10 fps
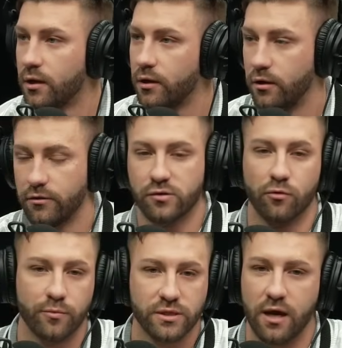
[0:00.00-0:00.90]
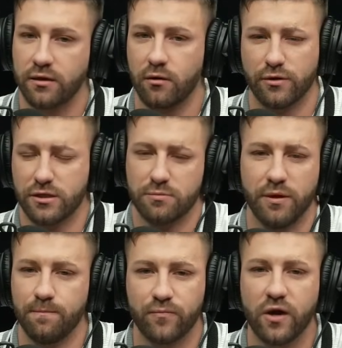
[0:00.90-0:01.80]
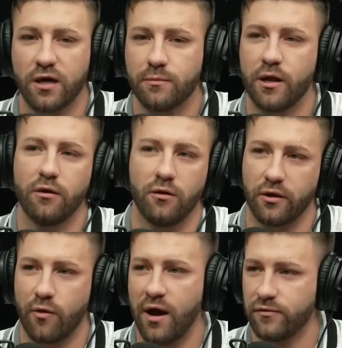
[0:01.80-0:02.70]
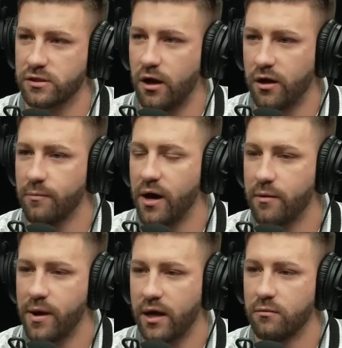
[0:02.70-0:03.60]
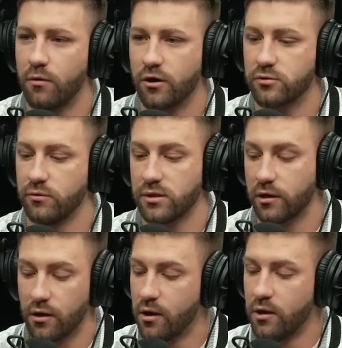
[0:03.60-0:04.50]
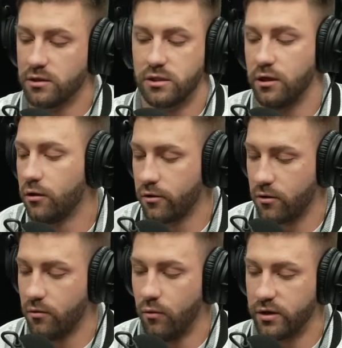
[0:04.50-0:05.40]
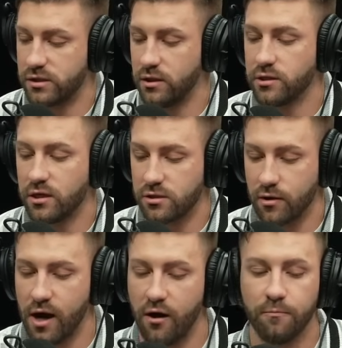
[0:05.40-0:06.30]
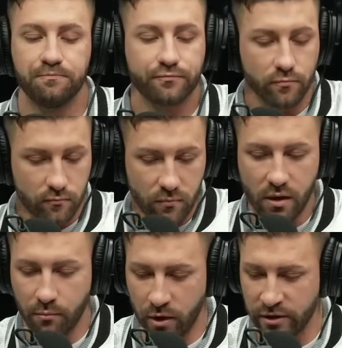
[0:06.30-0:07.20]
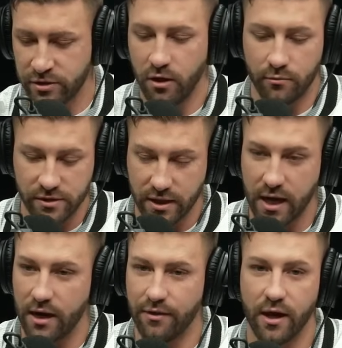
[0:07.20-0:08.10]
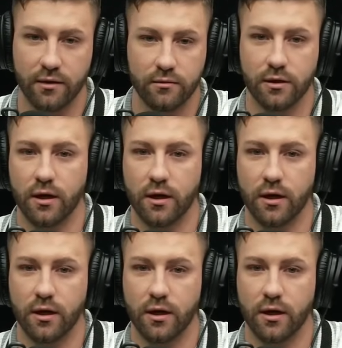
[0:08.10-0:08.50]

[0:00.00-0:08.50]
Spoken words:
Yeah. There's rumors out there, which has been talked about. I know Graf was talking about it back in March where he was like, Ziegler wants C.J. Stroud. Bryce Young was the guy that